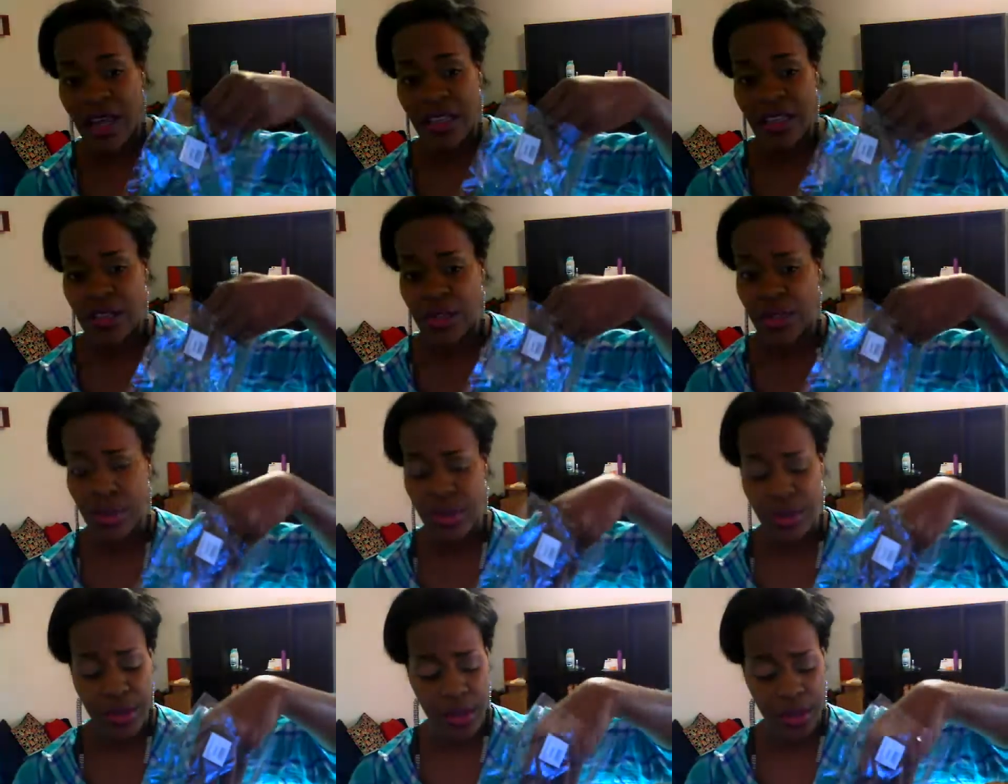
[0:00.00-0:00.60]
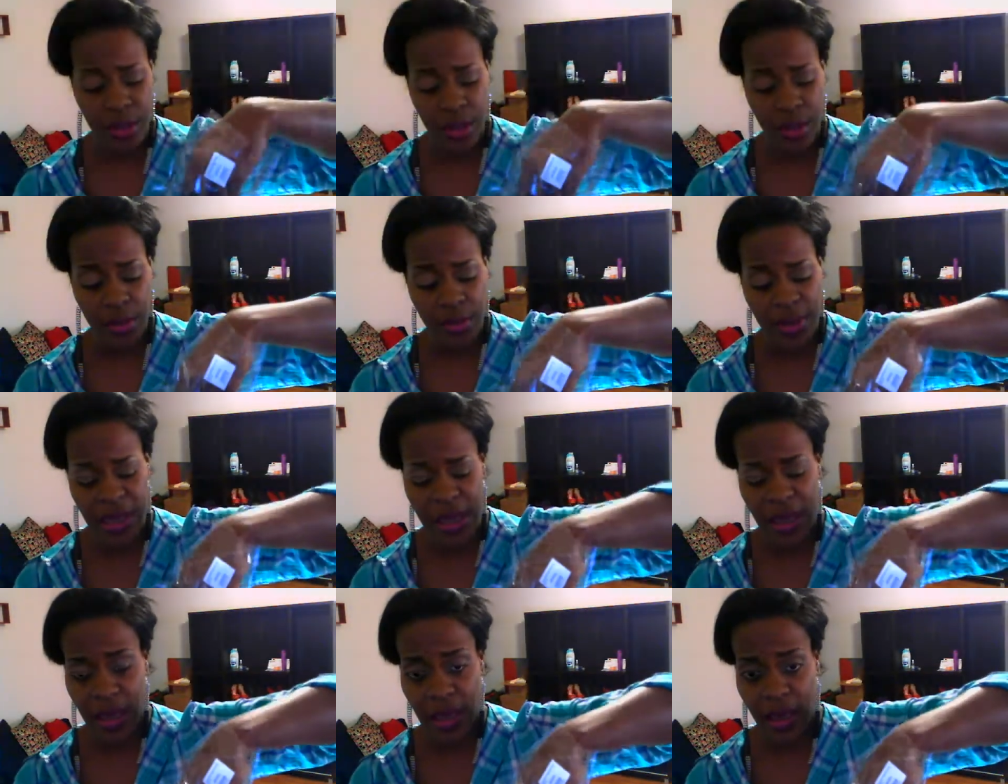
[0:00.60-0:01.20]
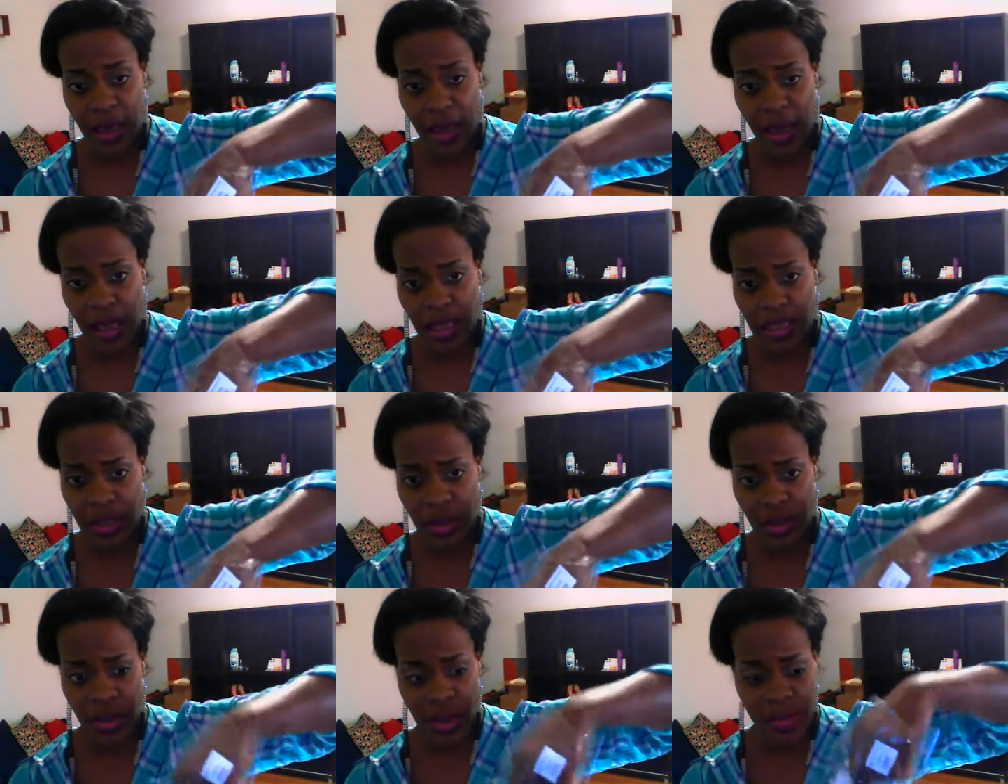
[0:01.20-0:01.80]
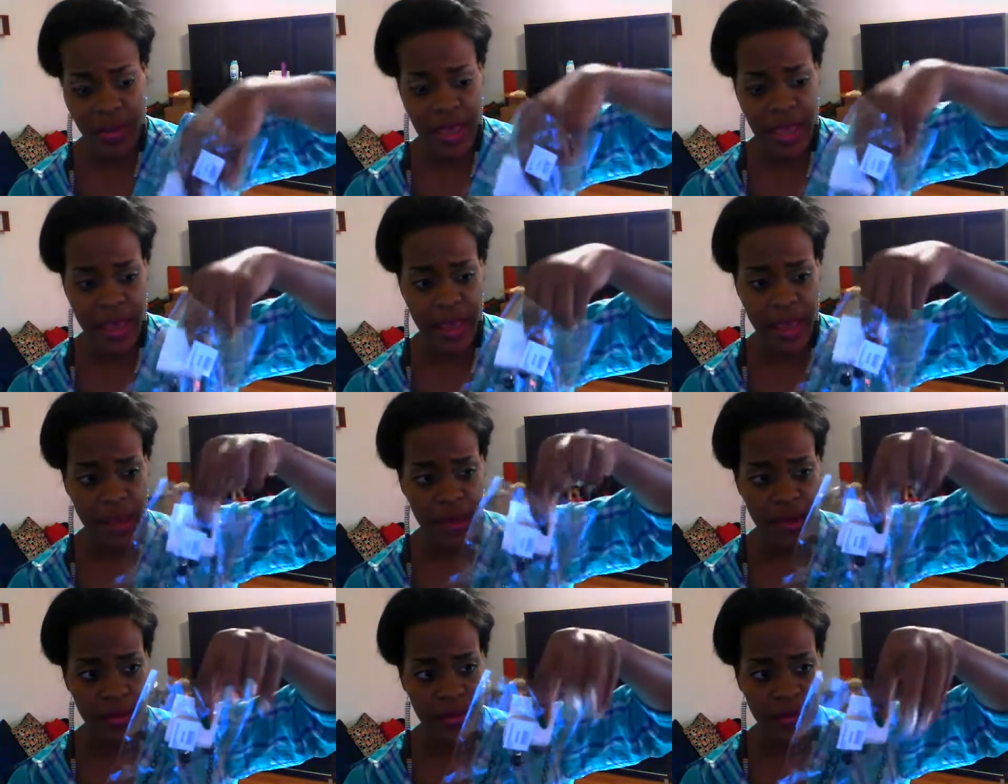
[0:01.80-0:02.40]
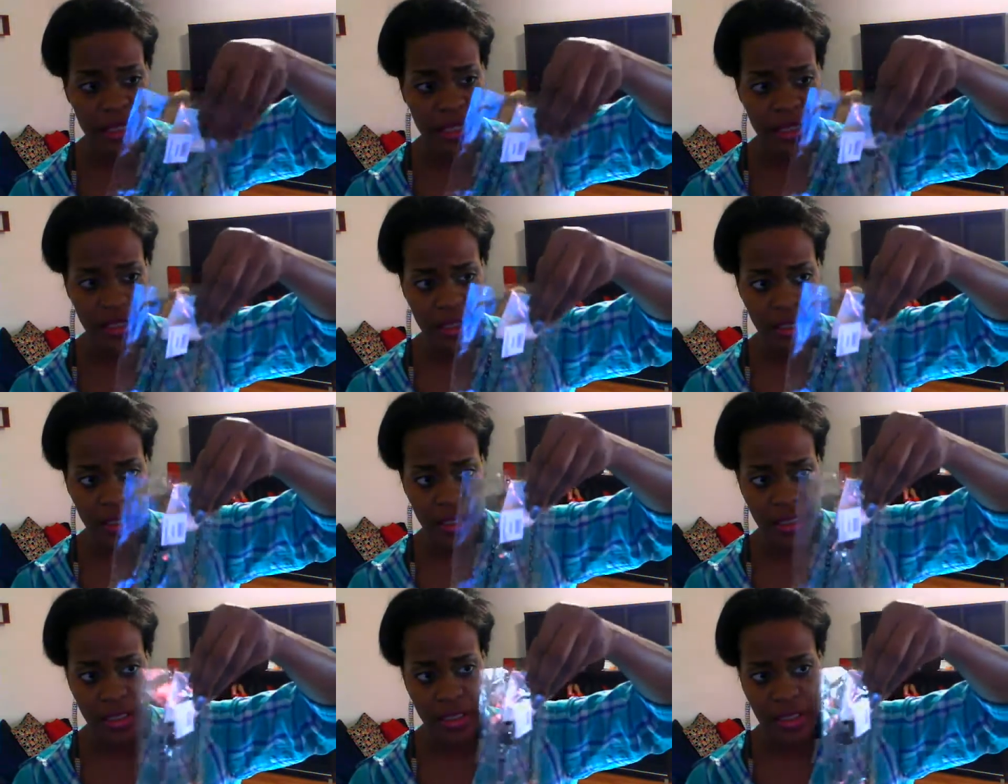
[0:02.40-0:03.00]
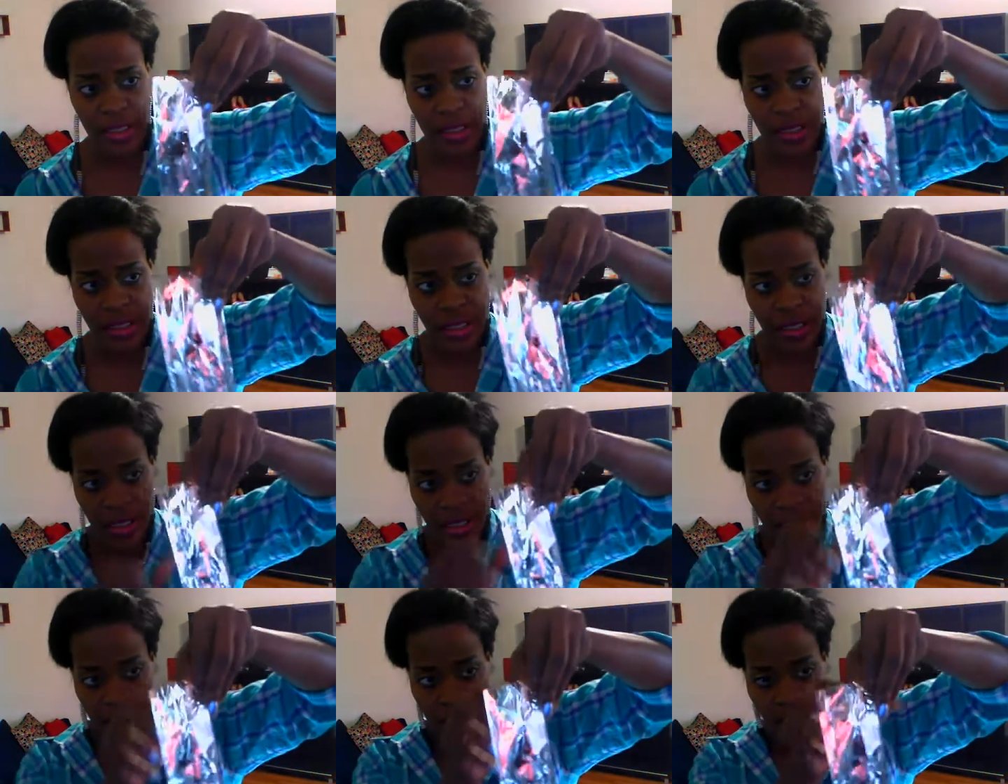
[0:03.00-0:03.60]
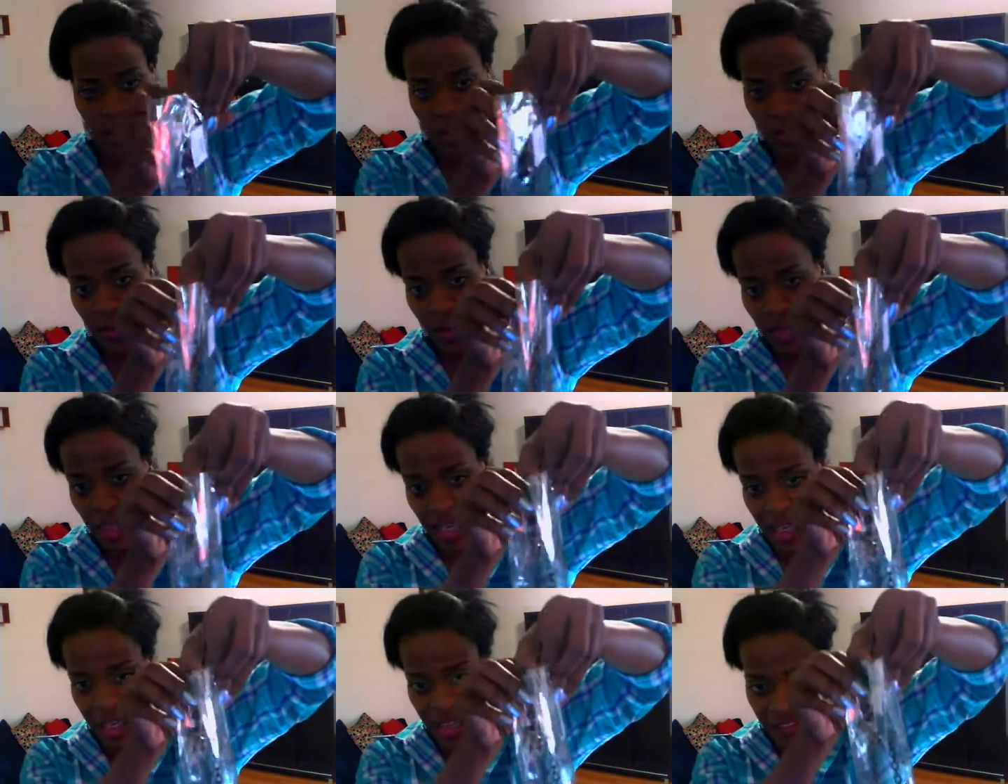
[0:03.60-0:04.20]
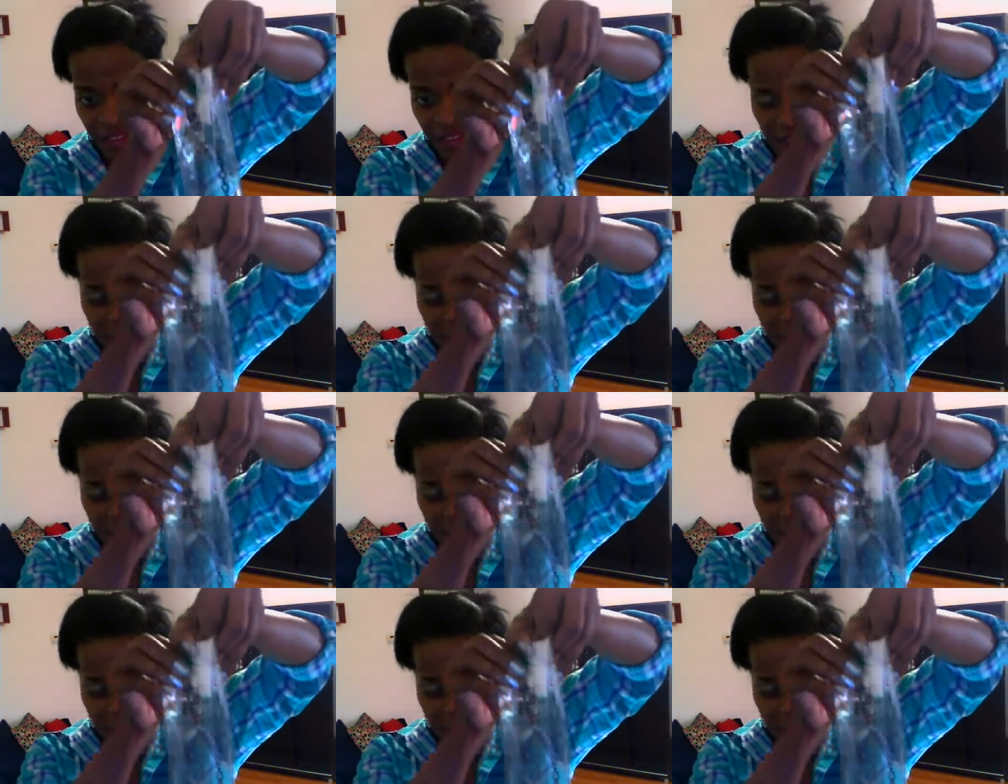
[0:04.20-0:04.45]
I tore the bag. I tore the bag because when I got